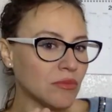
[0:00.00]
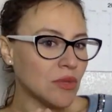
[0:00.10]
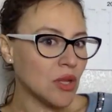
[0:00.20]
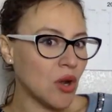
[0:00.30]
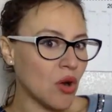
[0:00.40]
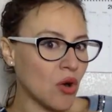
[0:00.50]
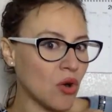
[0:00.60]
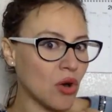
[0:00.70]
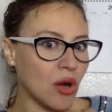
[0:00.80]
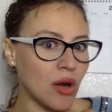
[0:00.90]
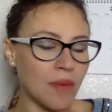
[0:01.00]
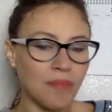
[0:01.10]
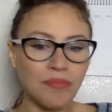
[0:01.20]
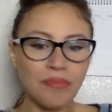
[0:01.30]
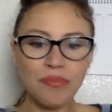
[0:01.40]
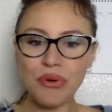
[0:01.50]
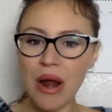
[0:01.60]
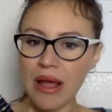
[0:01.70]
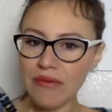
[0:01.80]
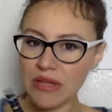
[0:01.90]
you know,
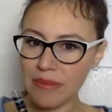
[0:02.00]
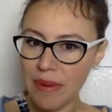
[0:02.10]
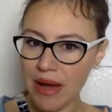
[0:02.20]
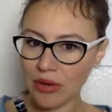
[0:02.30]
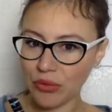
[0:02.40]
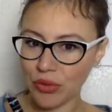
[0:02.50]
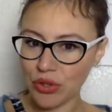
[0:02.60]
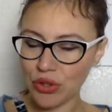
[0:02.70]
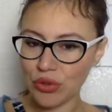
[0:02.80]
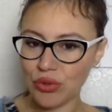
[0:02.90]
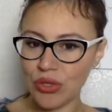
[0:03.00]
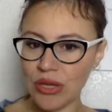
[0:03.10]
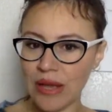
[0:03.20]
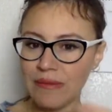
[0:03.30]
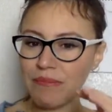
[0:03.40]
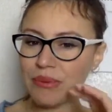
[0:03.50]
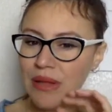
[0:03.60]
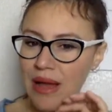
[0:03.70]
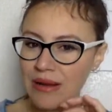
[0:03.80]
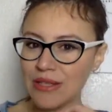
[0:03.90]
private about what you're doing and
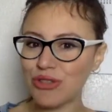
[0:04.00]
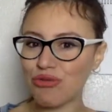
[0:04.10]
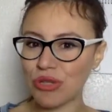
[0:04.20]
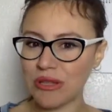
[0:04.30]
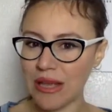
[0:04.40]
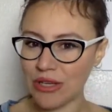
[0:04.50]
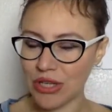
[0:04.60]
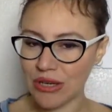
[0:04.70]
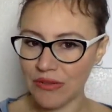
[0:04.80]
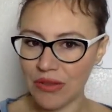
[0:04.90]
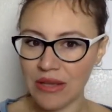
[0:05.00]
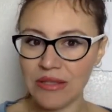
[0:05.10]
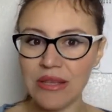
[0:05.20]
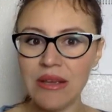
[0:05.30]
planning strategically things.